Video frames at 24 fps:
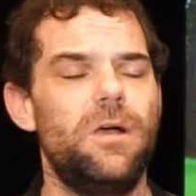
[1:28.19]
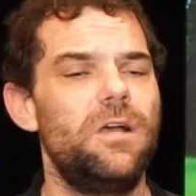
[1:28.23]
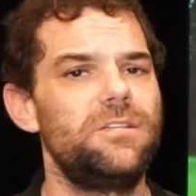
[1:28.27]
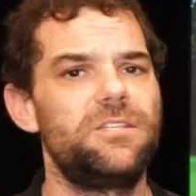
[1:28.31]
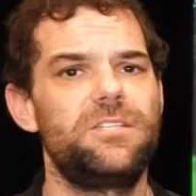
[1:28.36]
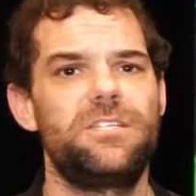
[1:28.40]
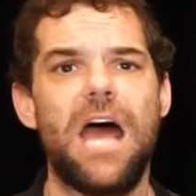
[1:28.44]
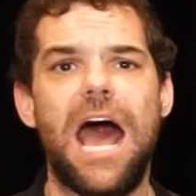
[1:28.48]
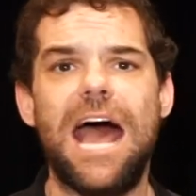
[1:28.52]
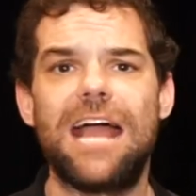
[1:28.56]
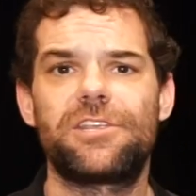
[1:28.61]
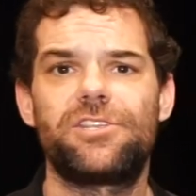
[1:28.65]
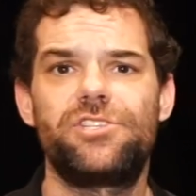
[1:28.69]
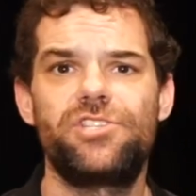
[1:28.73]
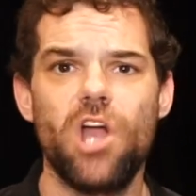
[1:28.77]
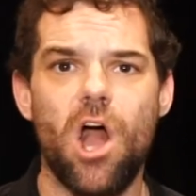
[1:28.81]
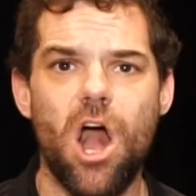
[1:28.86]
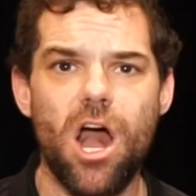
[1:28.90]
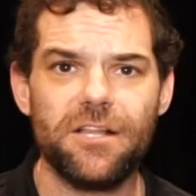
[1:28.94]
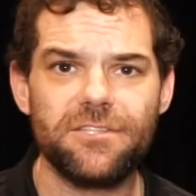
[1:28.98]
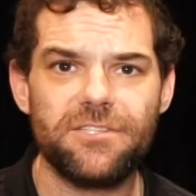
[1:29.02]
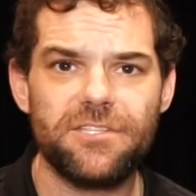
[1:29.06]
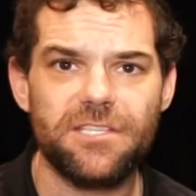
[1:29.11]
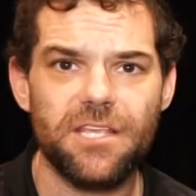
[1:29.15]
Zach
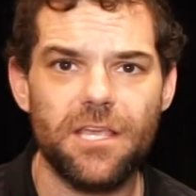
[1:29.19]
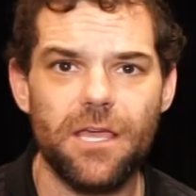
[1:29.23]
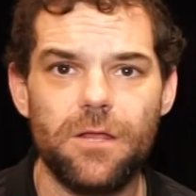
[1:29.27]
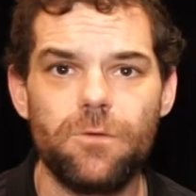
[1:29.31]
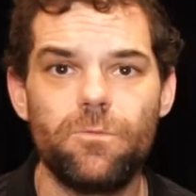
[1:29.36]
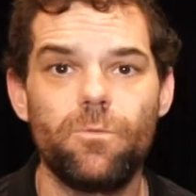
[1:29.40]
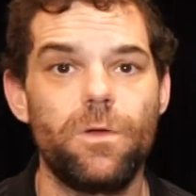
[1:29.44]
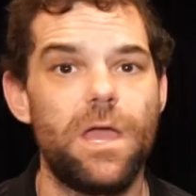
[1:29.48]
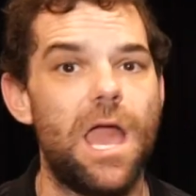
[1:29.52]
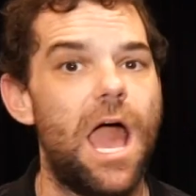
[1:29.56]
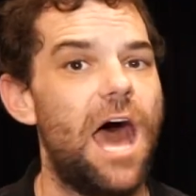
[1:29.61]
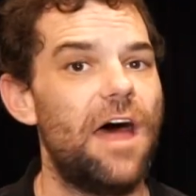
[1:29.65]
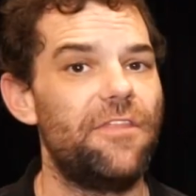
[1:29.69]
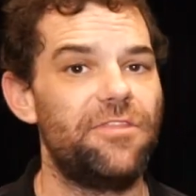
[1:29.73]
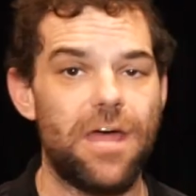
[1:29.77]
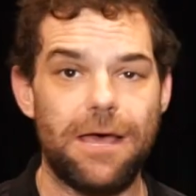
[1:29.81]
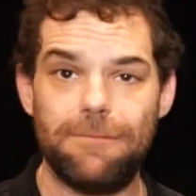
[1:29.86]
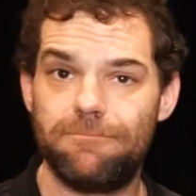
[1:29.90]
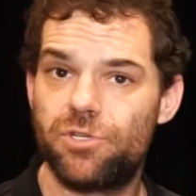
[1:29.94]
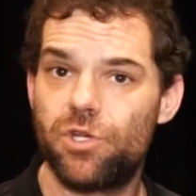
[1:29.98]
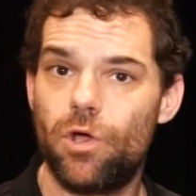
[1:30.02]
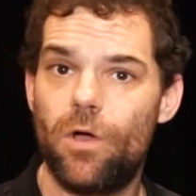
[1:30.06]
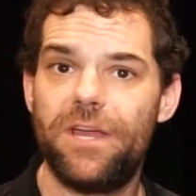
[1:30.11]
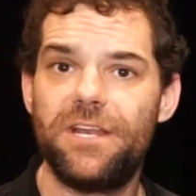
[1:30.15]
Johnson. We had
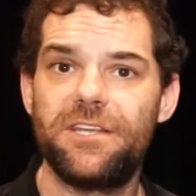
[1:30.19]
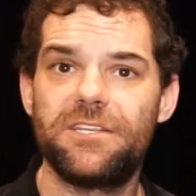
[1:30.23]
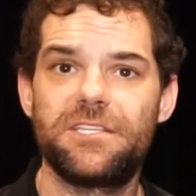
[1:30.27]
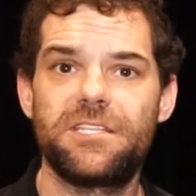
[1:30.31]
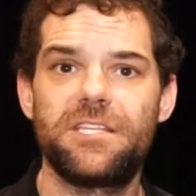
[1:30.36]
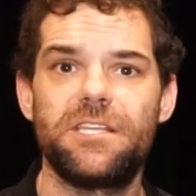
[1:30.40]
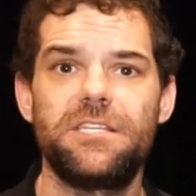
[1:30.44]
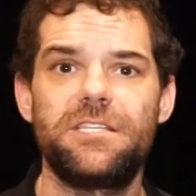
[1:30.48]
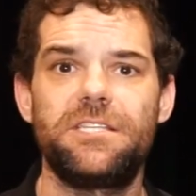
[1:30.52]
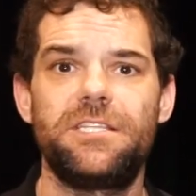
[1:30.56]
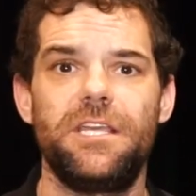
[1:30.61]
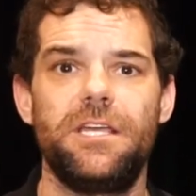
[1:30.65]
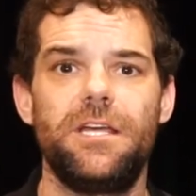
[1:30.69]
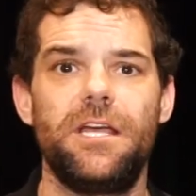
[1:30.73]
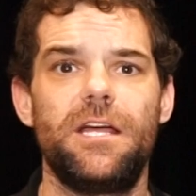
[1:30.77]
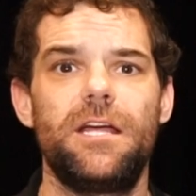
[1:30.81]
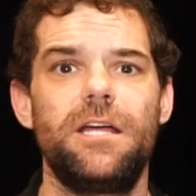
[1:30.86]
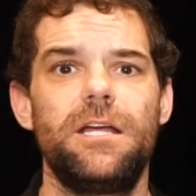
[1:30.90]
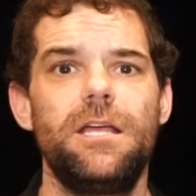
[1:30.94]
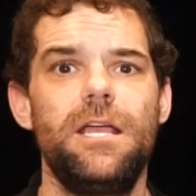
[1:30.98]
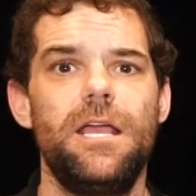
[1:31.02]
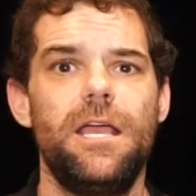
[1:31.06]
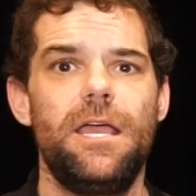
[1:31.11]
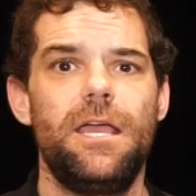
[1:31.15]
them join us this year,